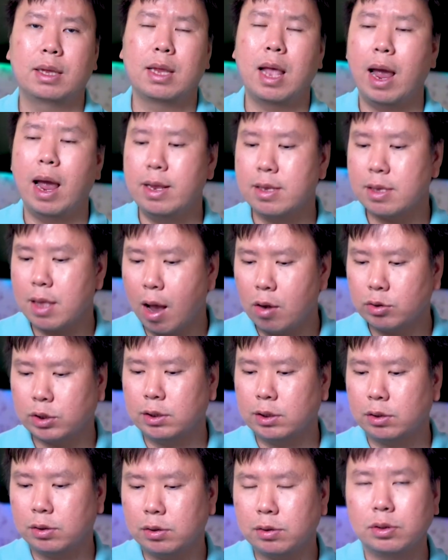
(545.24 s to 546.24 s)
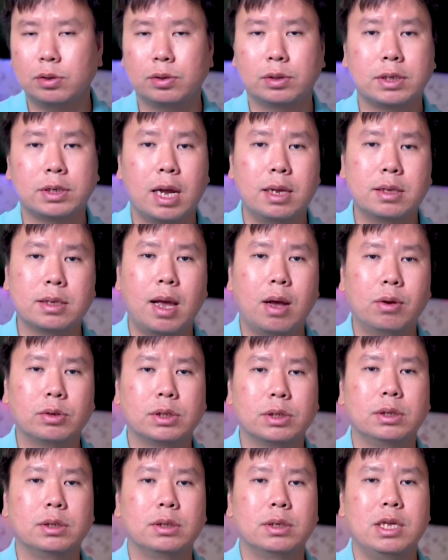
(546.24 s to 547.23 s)
9,000 to
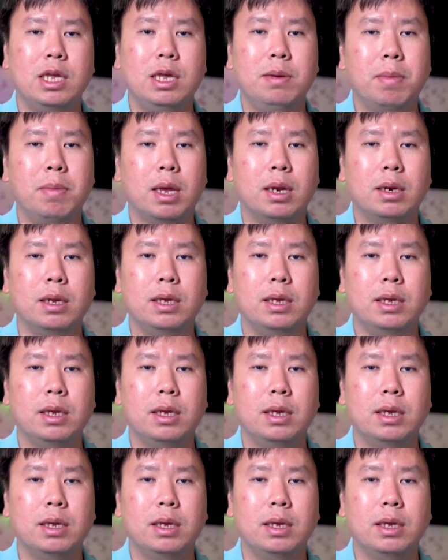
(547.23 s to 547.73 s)
10,000 email